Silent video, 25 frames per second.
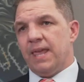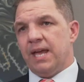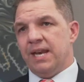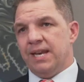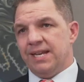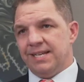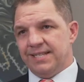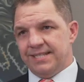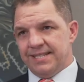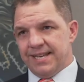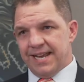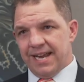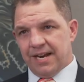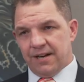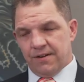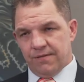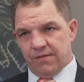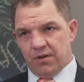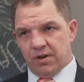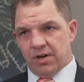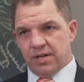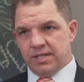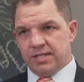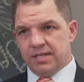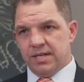an exact
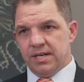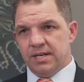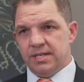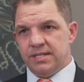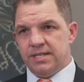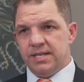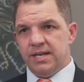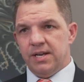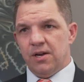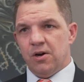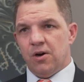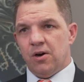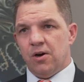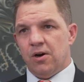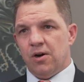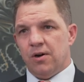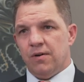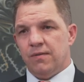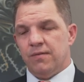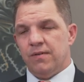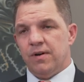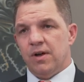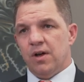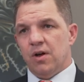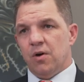volatility
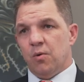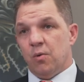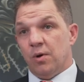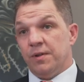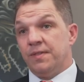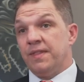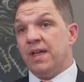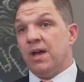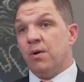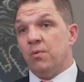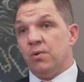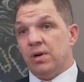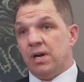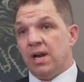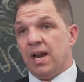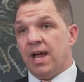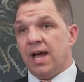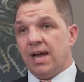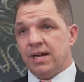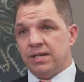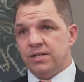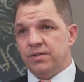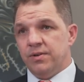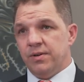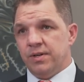of what they would
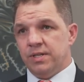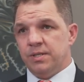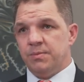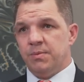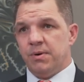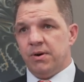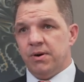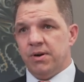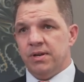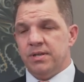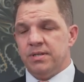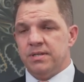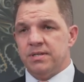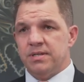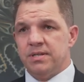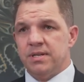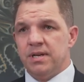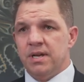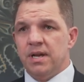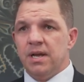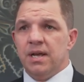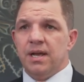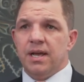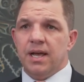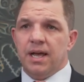like to experience
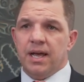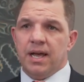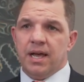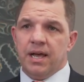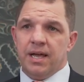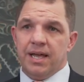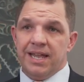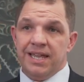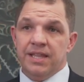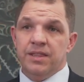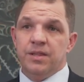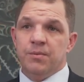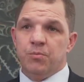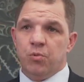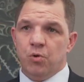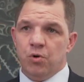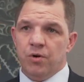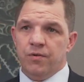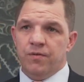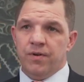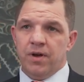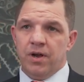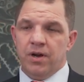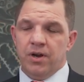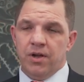in the
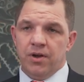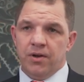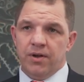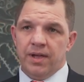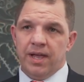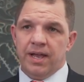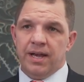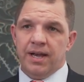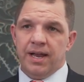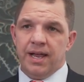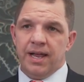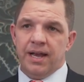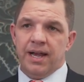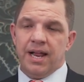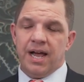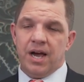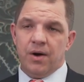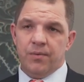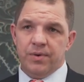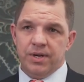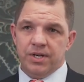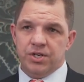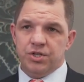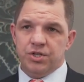portfolio. And how we